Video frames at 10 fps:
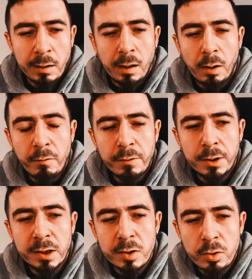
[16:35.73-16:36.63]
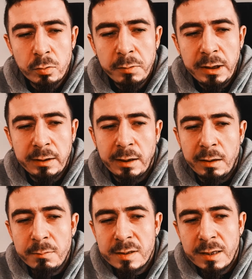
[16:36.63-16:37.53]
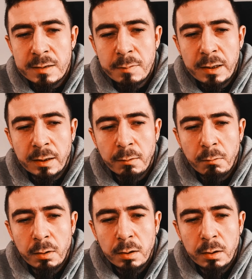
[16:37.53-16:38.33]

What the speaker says: However, consuming games has become